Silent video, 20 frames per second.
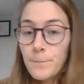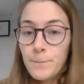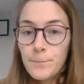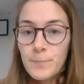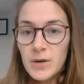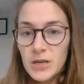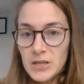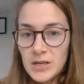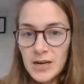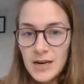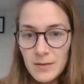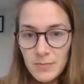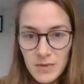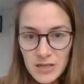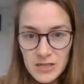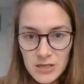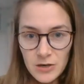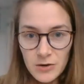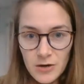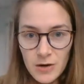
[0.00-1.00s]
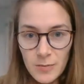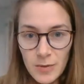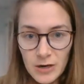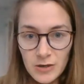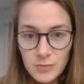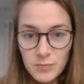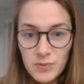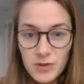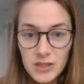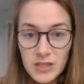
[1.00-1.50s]
But let me tell about the
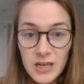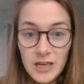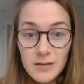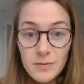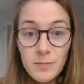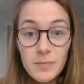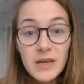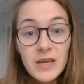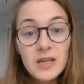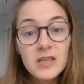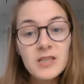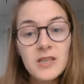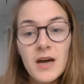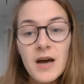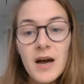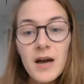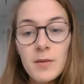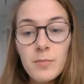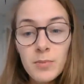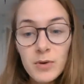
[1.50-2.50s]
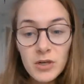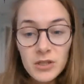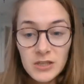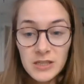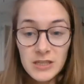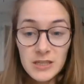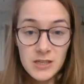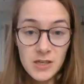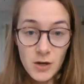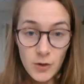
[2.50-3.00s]
project, because I bought
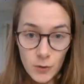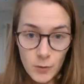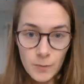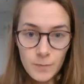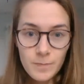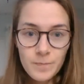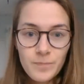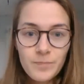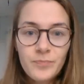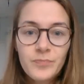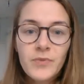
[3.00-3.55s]
this loom